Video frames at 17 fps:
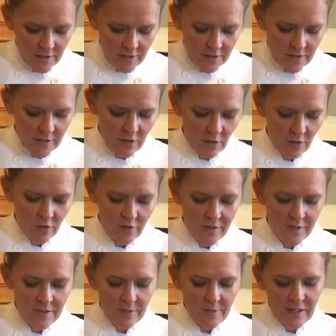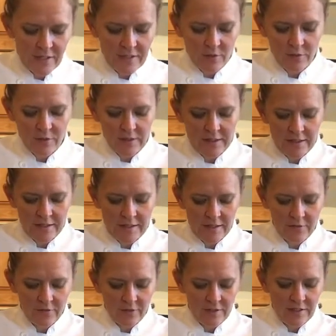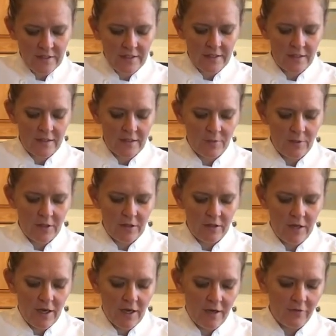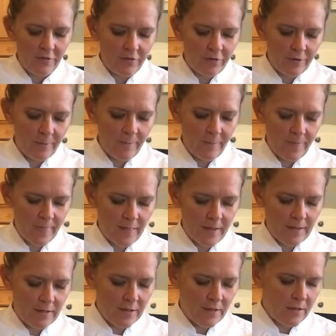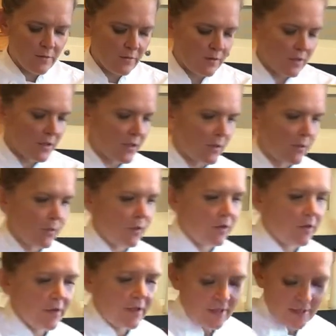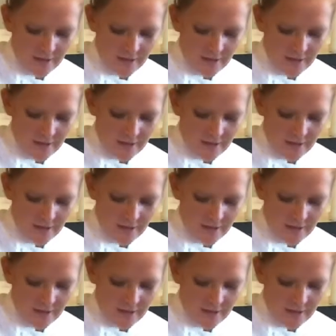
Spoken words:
So this makes it really easy for the skin to peel off. I'm going to pull that